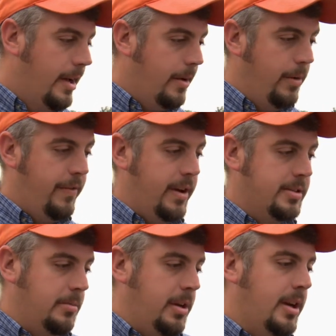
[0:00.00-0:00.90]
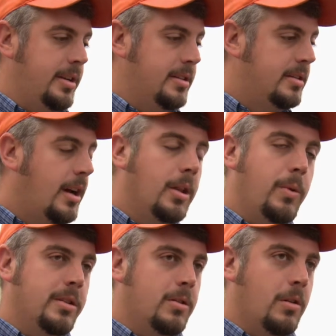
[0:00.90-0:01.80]
Uh, we've had some guys in
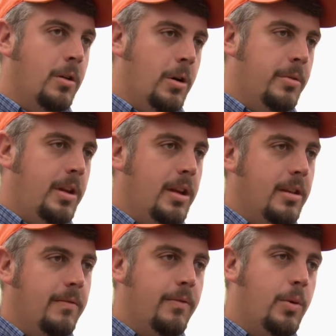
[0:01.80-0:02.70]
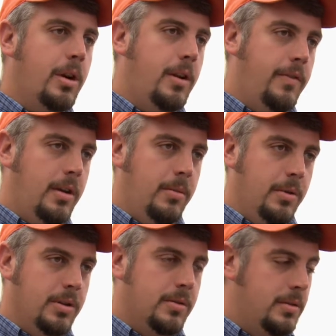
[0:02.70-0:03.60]
southwest Oklahoma getting 40 to 50
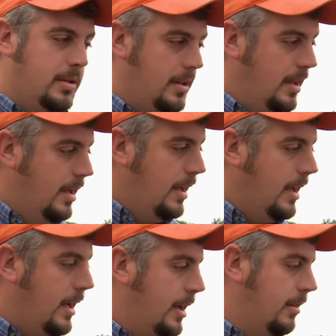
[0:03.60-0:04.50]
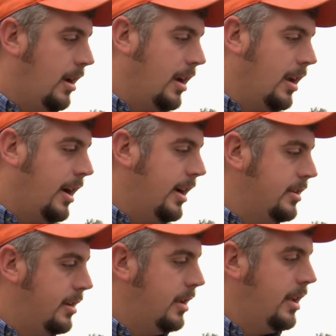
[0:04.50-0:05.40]
bushels. a lot of
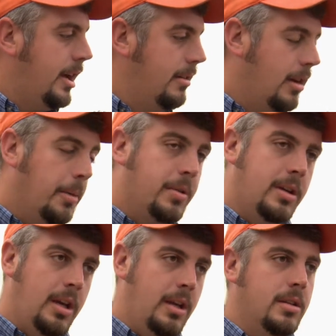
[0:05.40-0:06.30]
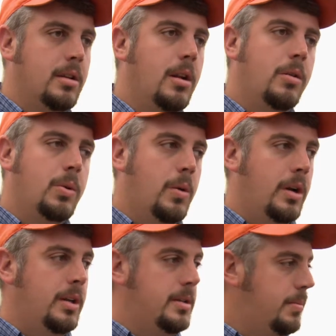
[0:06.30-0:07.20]
guys are in that upper teens to low
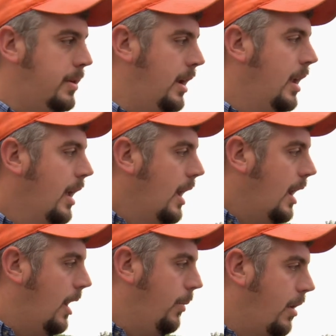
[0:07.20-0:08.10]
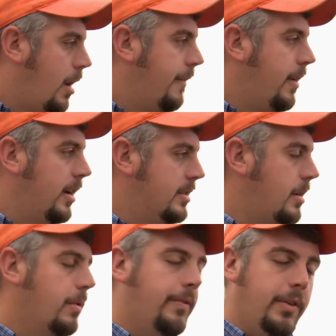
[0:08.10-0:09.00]
20s, but uh, we are finding
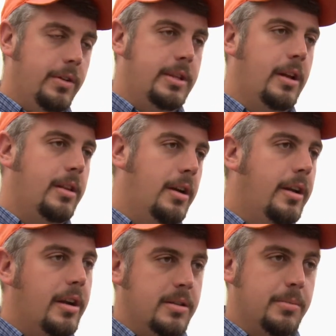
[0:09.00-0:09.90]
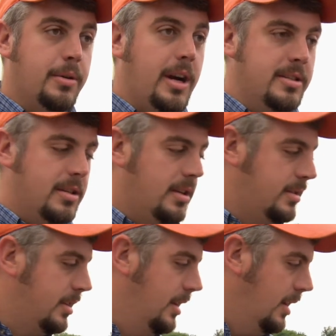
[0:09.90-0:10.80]
several fields out there that are surprising
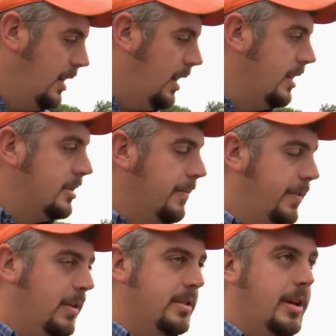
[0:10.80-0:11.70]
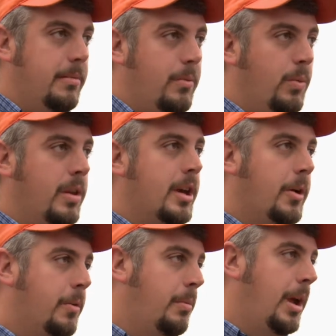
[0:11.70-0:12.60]
us. Uh, some fields that we
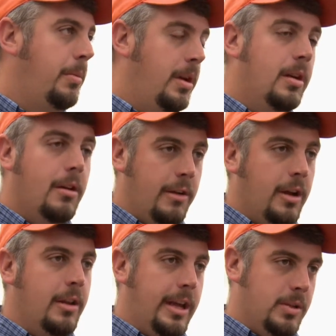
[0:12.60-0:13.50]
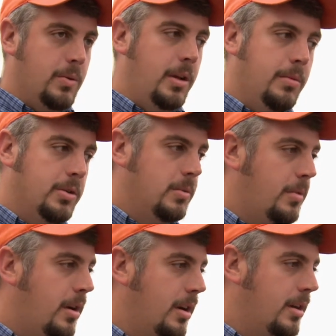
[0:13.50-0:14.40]
thought were maybe around that 20 bushel
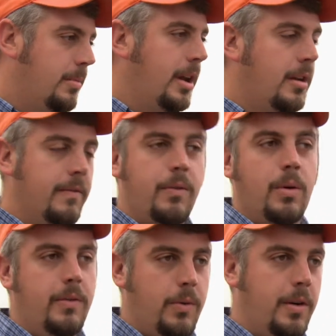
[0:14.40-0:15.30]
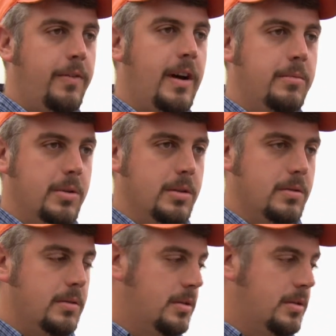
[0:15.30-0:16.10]
mark are making 40, 45 bushels.